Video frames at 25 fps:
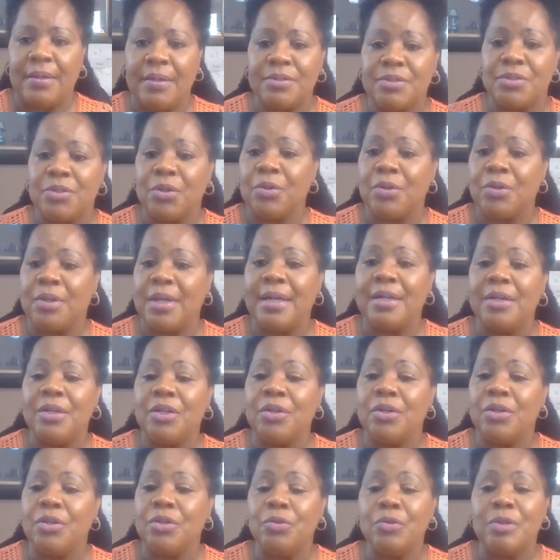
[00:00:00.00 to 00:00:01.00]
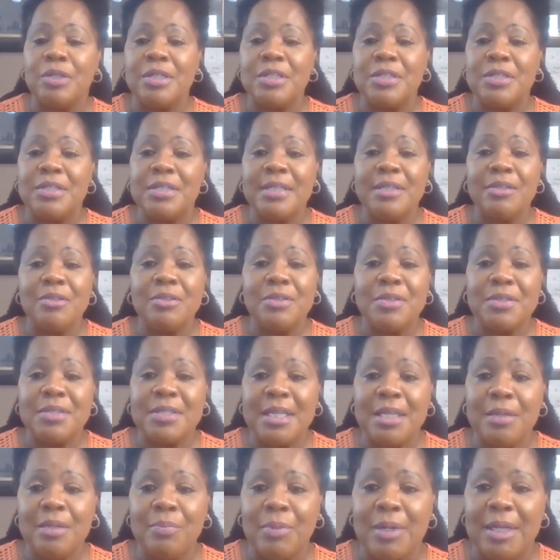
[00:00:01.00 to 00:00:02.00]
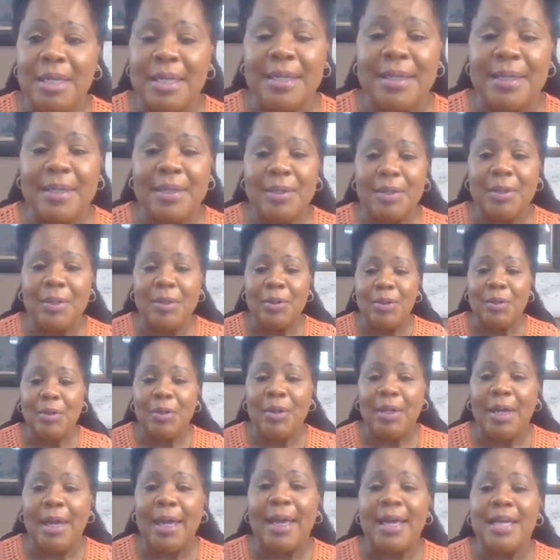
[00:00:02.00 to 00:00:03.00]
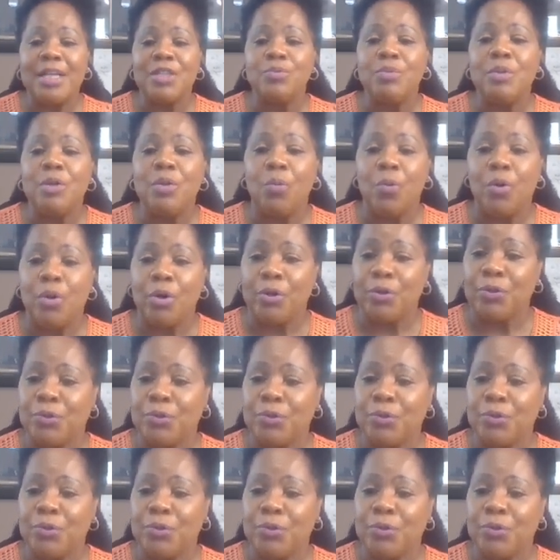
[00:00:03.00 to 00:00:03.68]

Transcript: so that you can still see me as we work